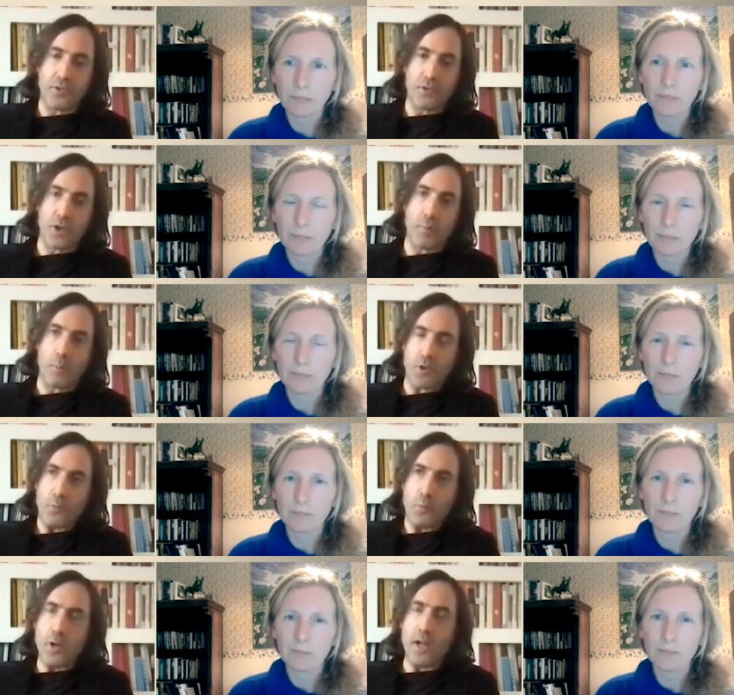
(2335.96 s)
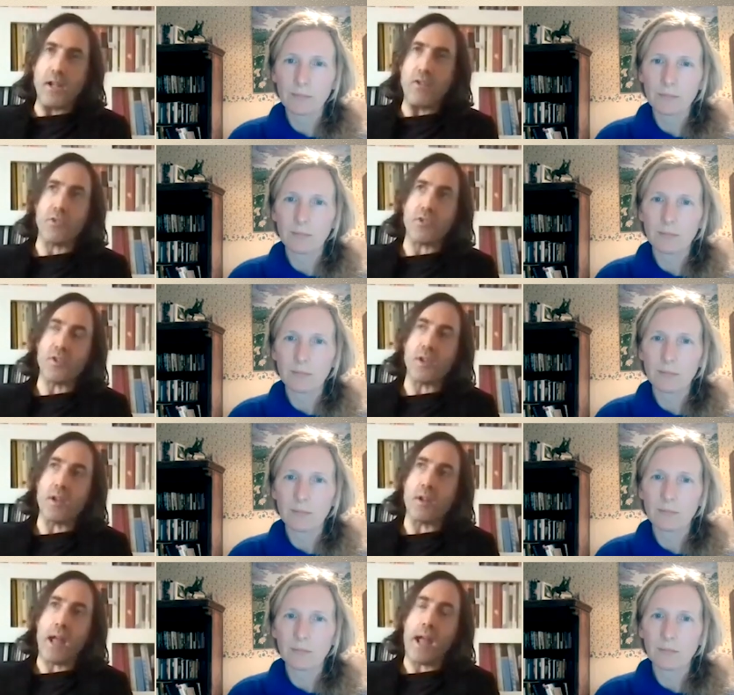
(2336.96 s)
Speaker 1: to trauma, which I'm really interested
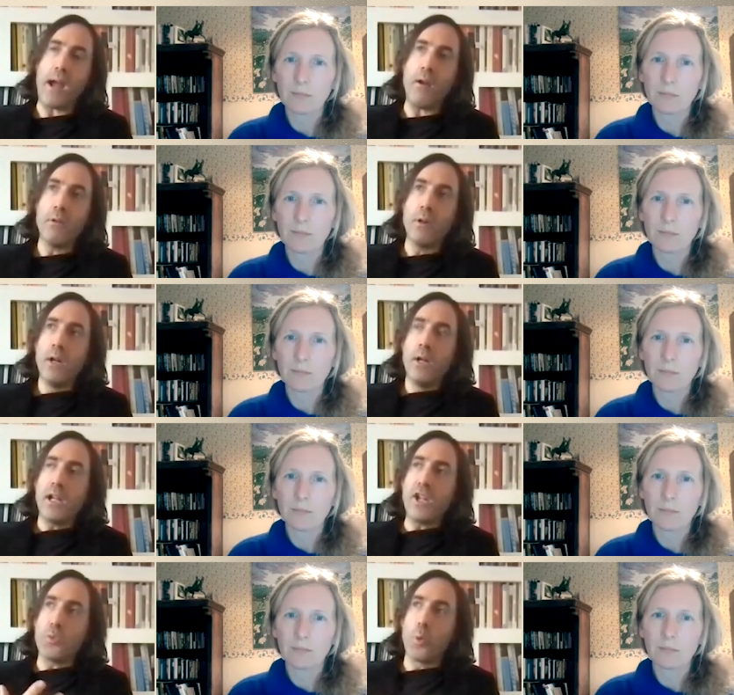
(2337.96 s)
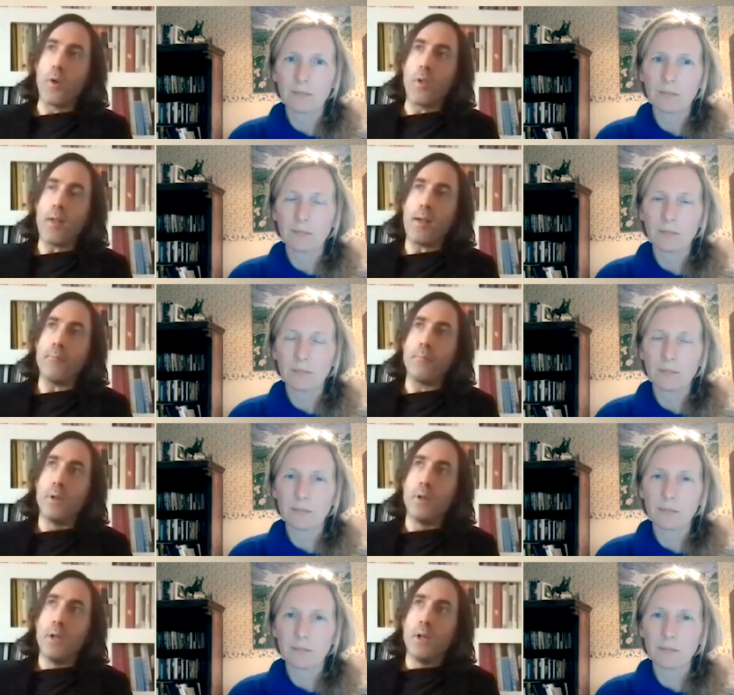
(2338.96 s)
in, and how each one of
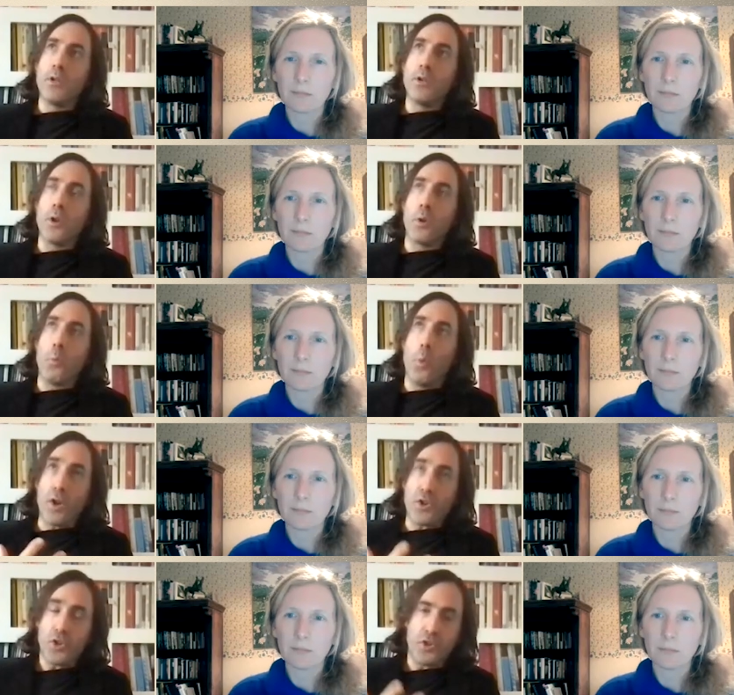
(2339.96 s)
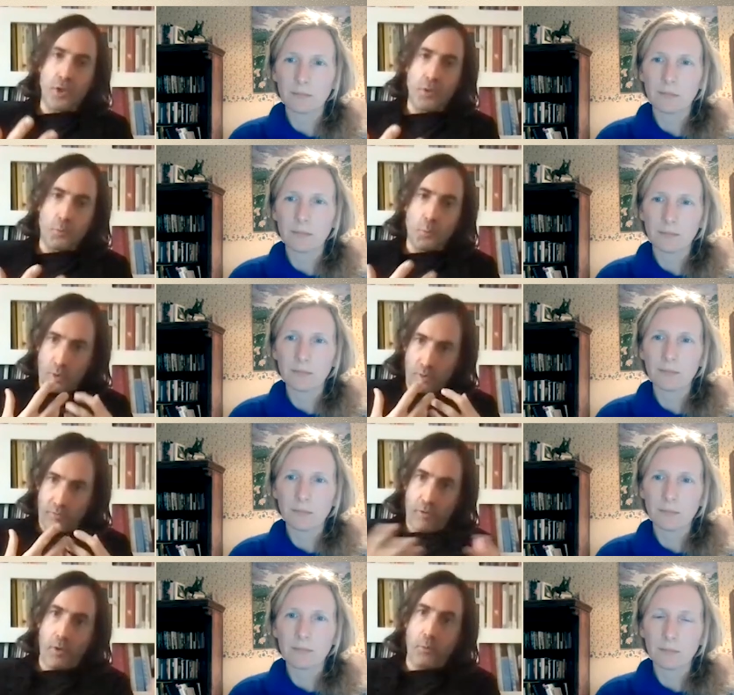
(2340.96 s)
them you know, watches the known world
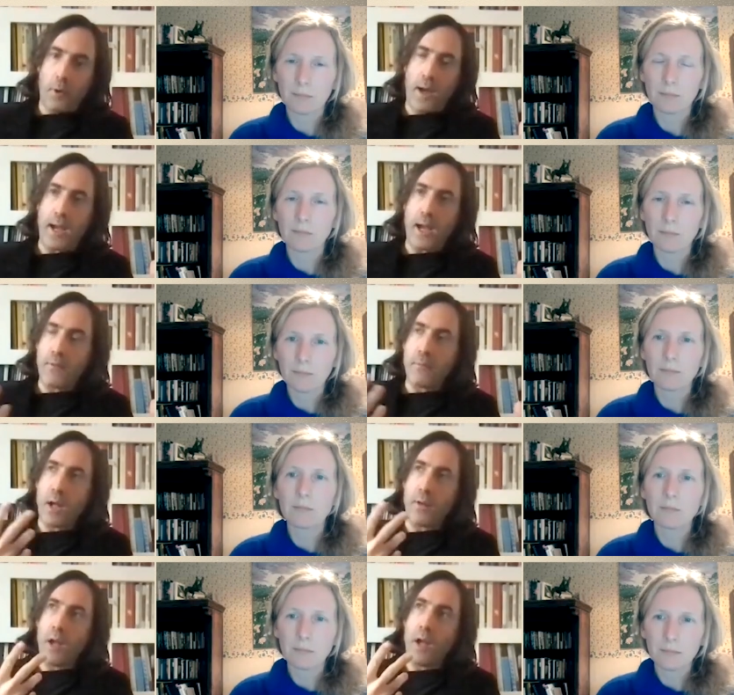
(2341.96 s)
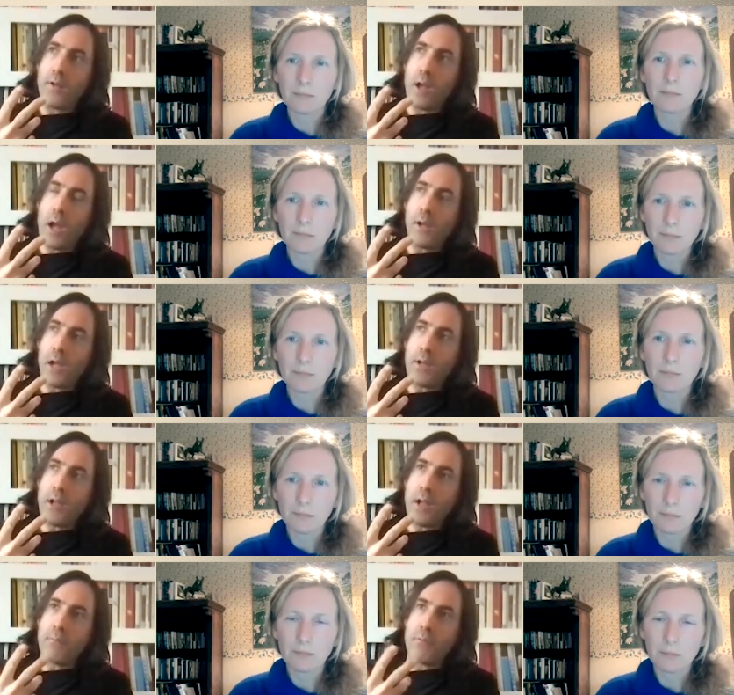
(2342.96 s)
fall away and and and
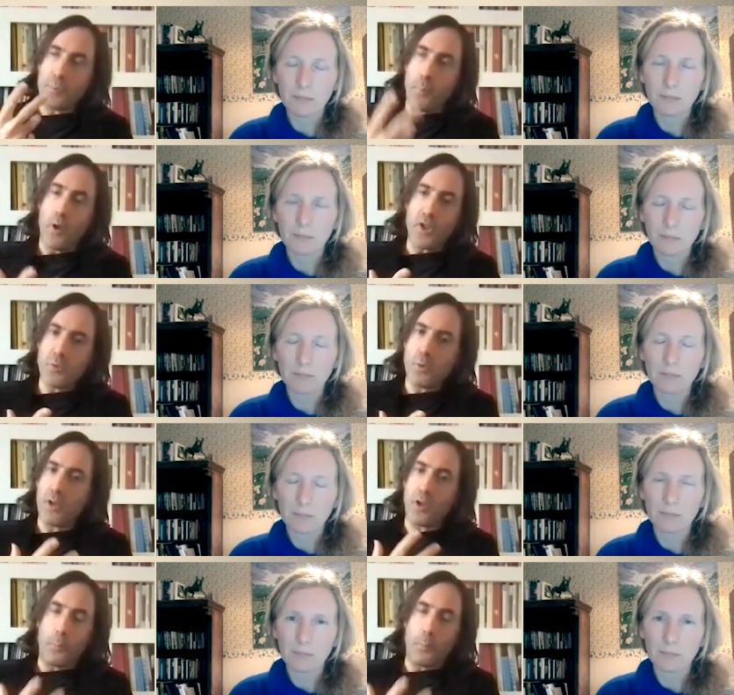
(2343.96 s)
and and, responds to it in